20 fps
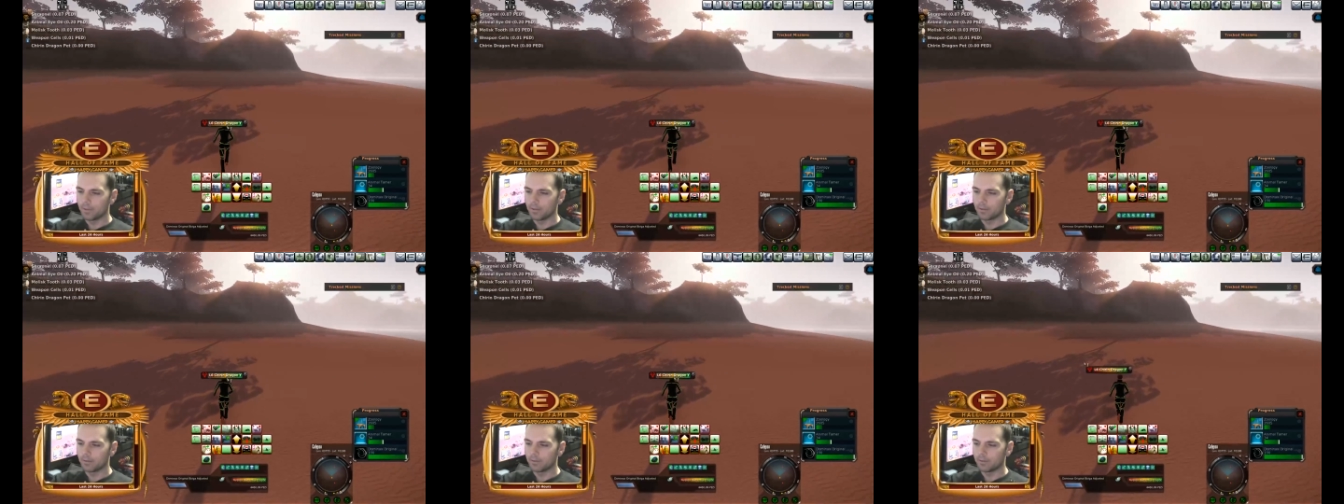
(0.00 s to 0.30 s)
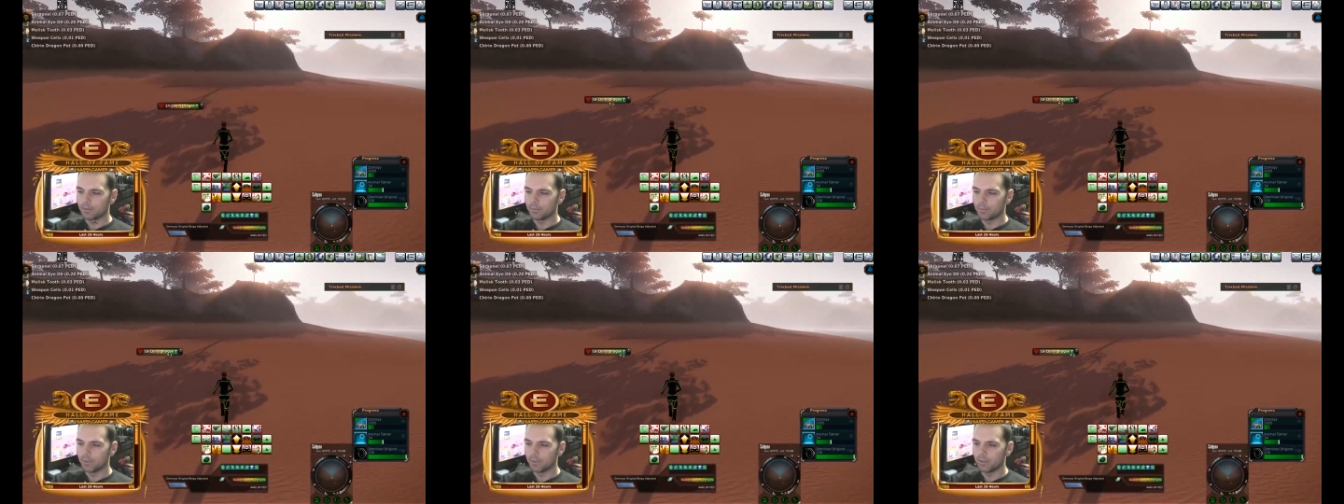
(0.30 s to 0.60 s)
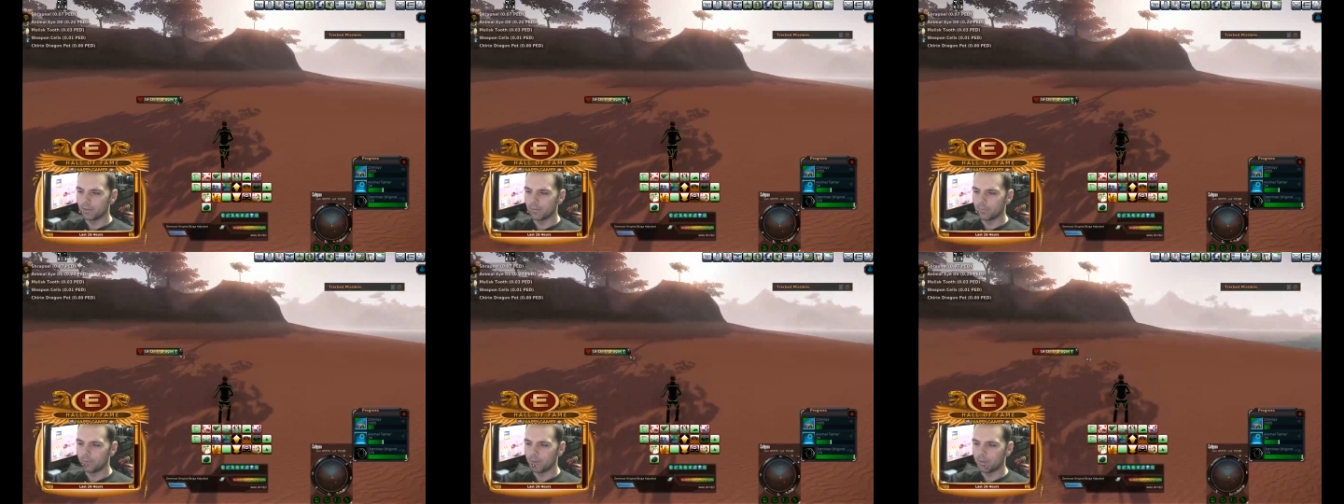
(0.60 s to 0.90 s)
something
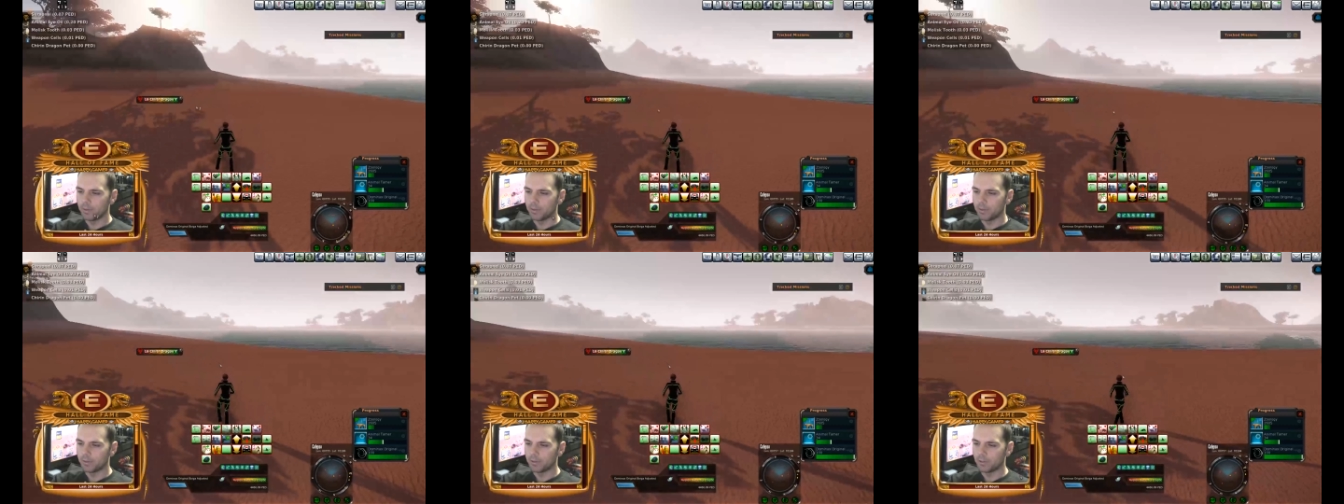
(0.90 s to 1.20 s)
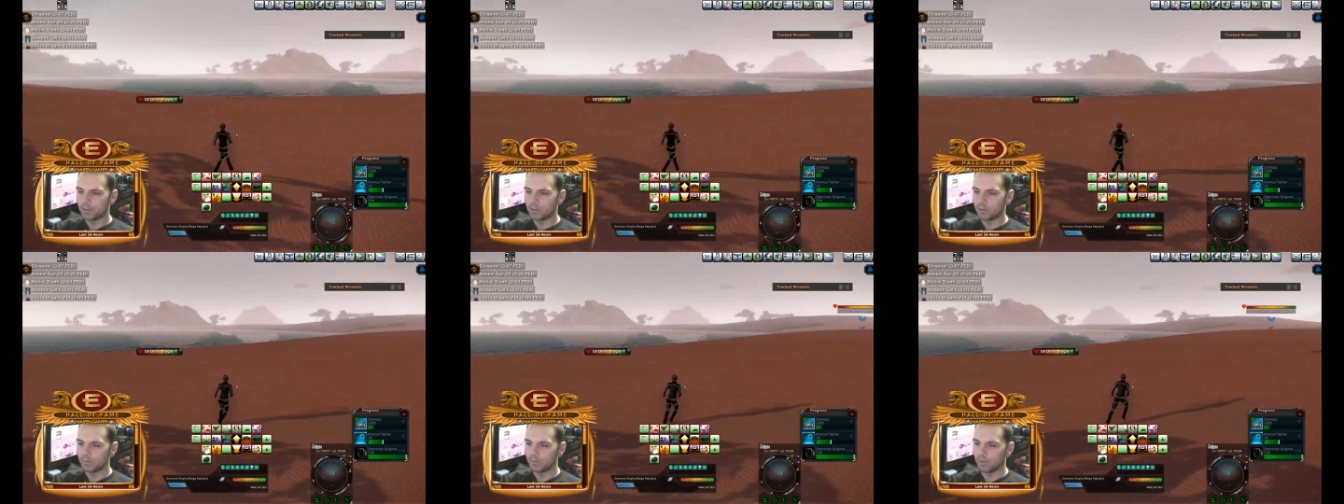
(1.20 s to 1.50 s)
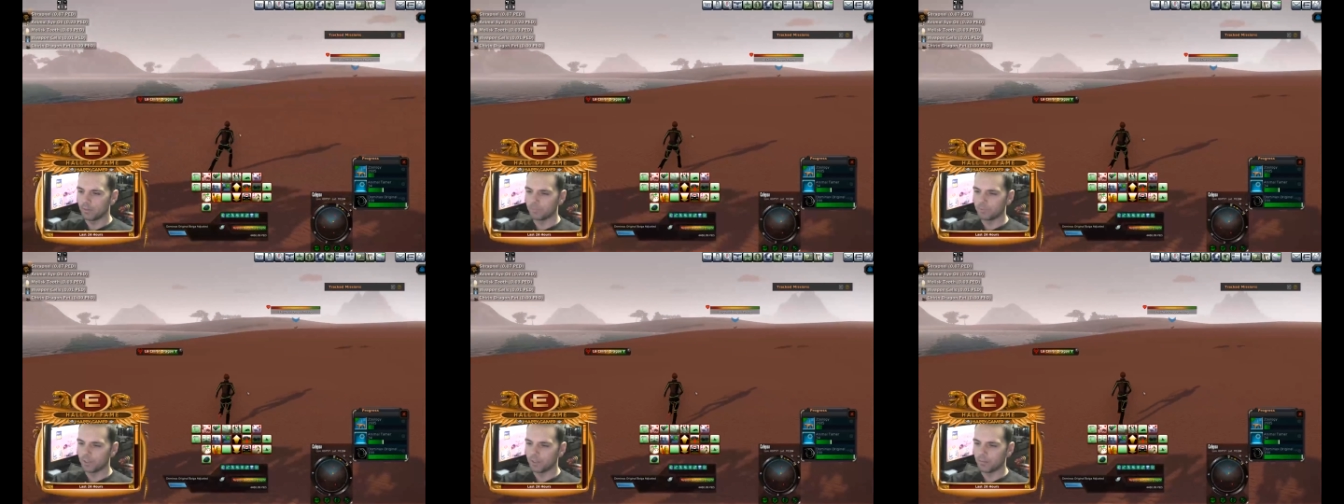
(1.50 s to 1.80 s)
to pay attention to when
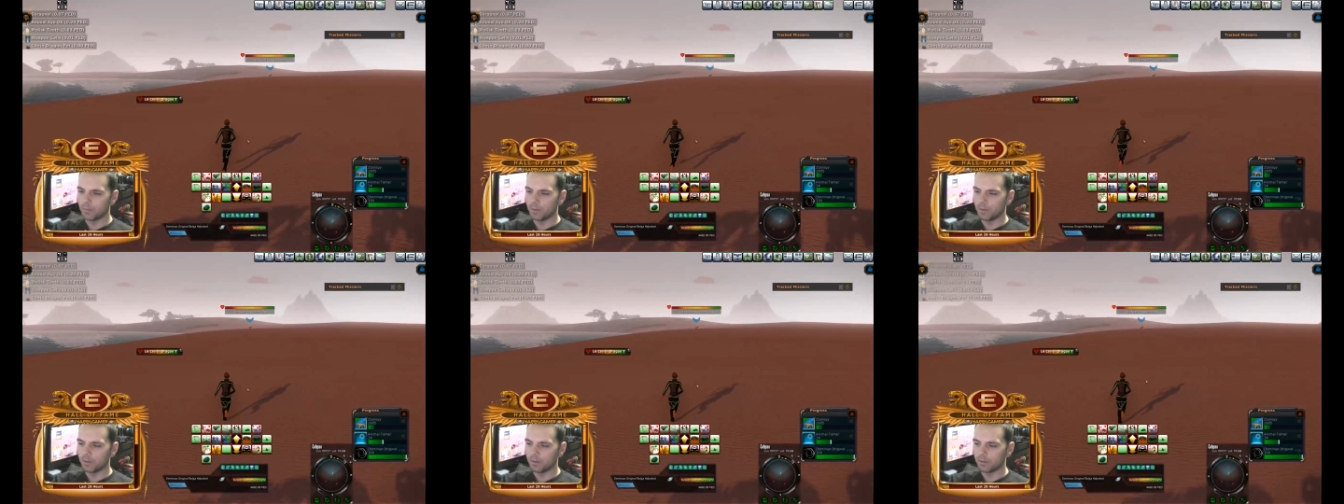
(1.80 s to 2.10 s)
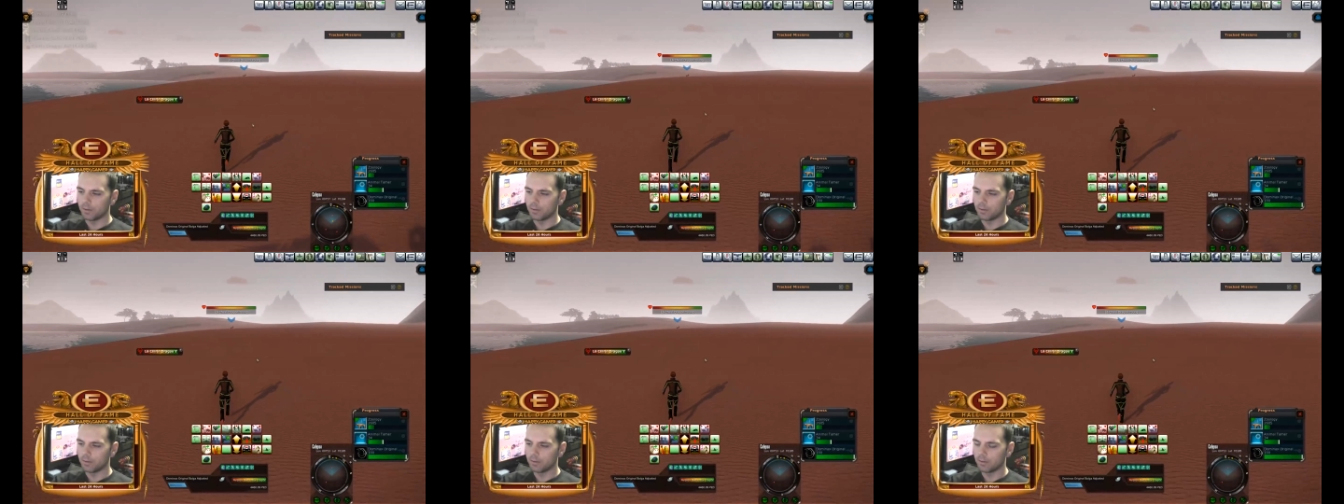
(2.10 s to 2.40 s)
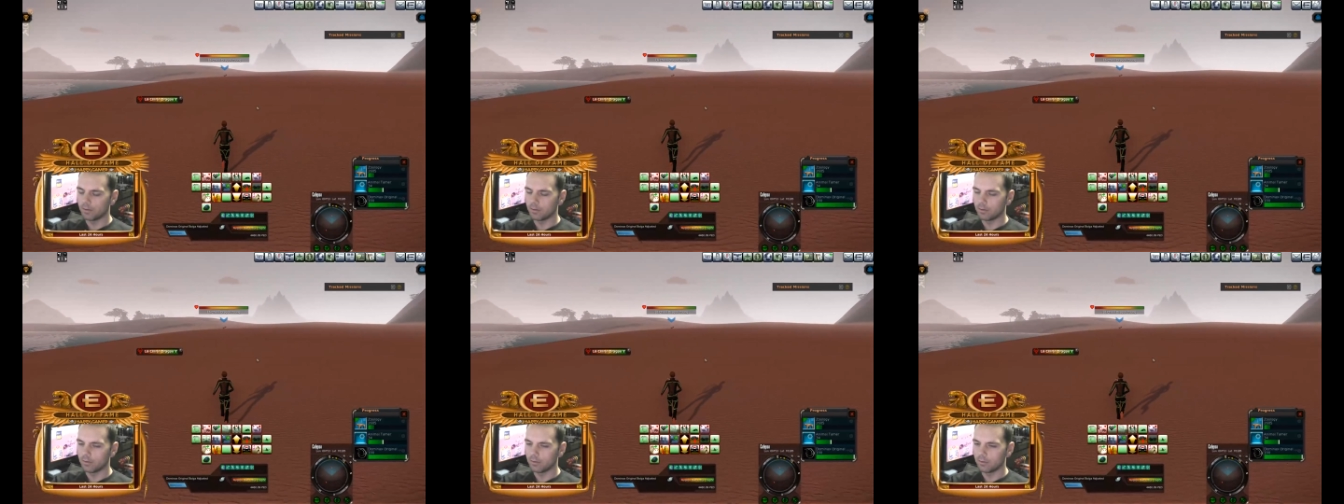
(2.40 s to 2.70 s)
I'm taming
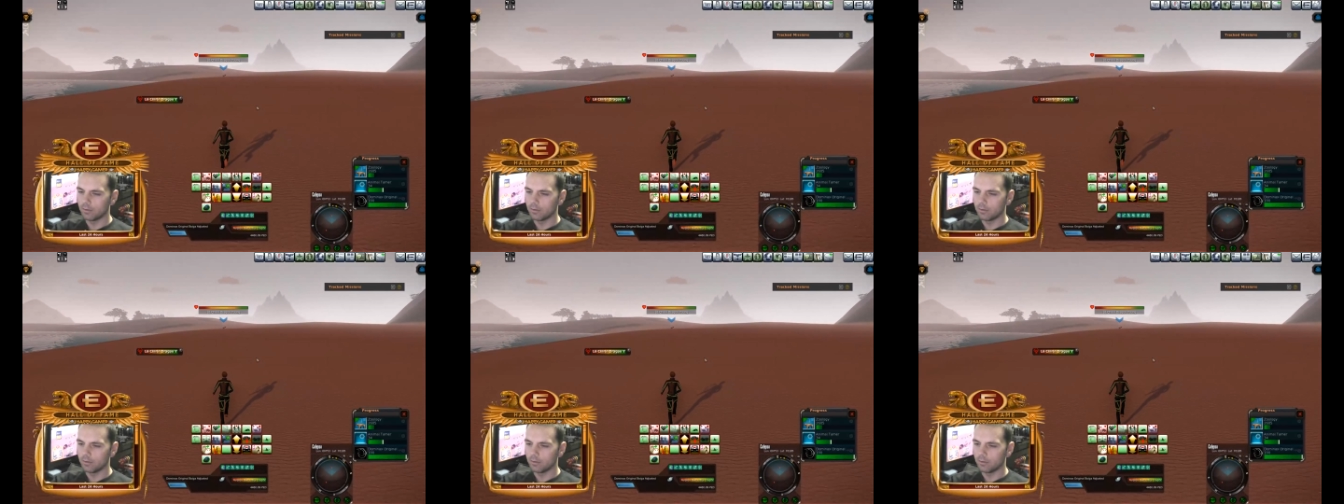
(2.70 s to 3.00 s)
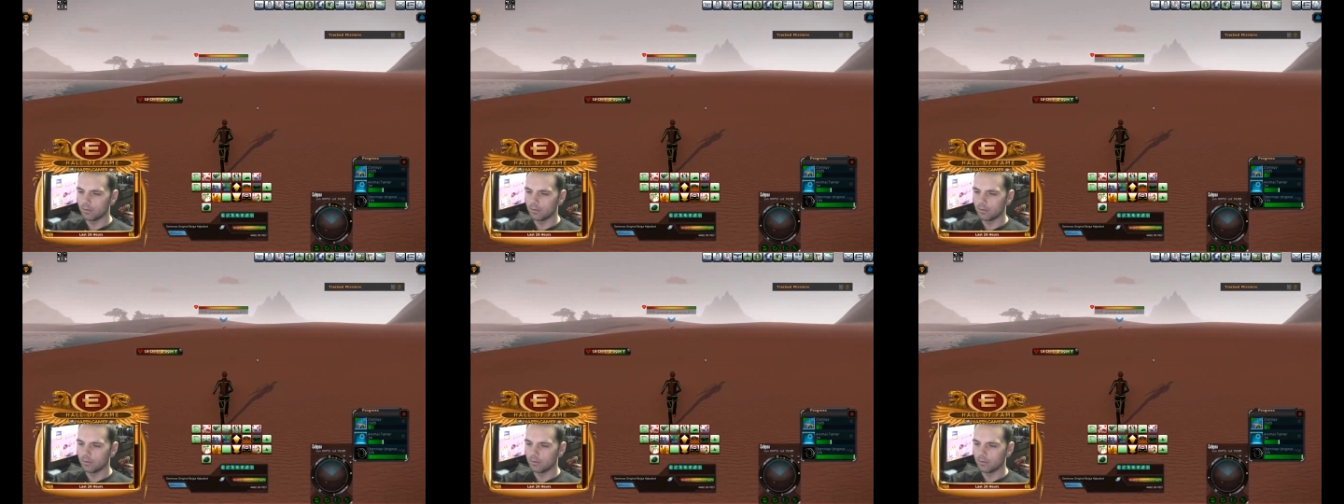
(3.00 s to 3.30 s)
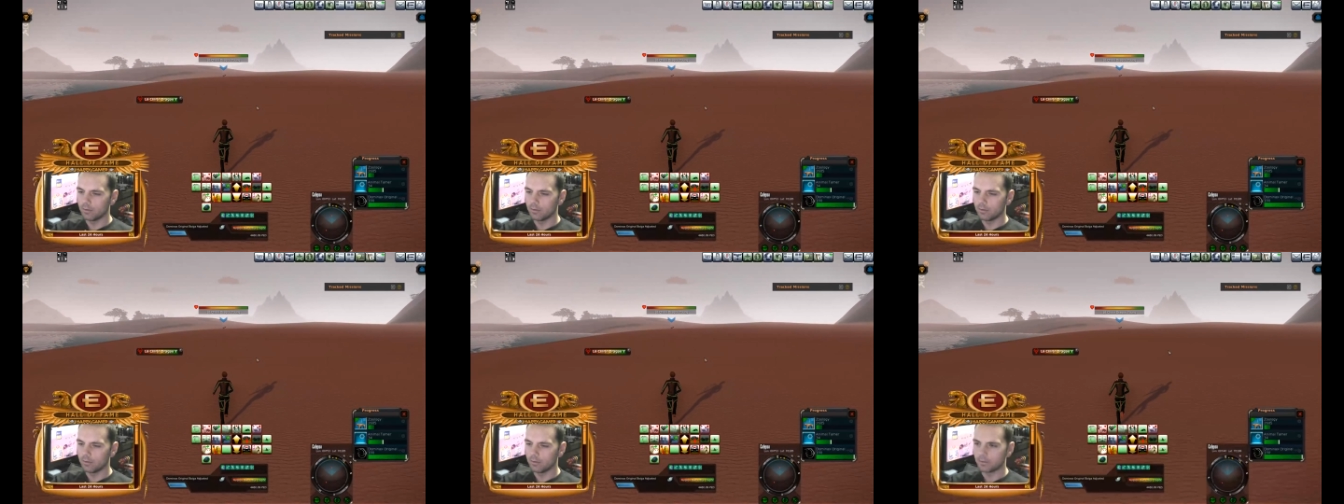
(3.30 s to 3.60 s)

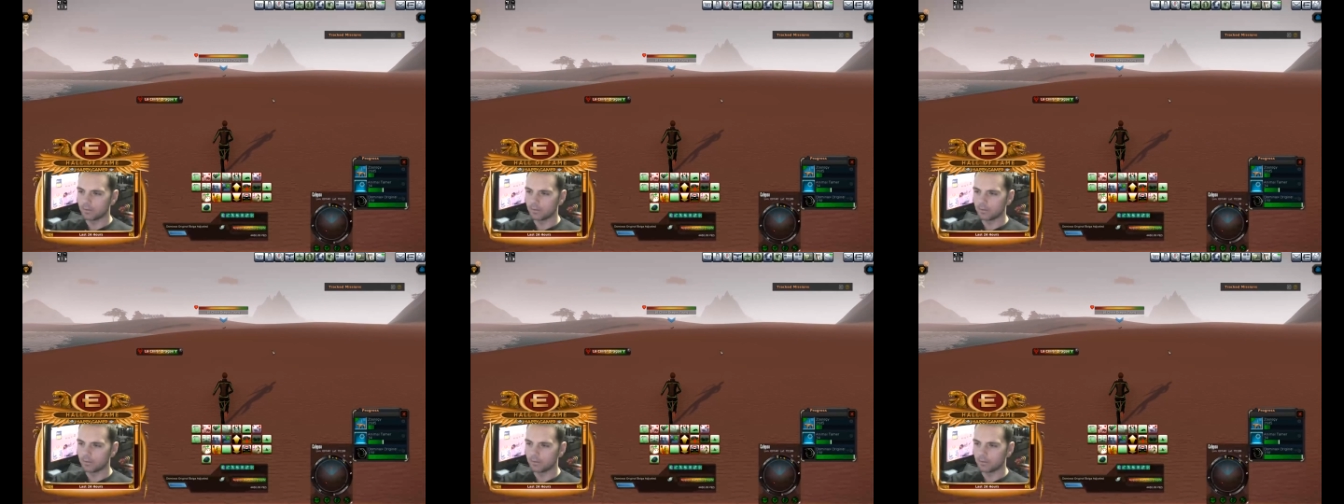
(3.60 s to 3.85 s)
is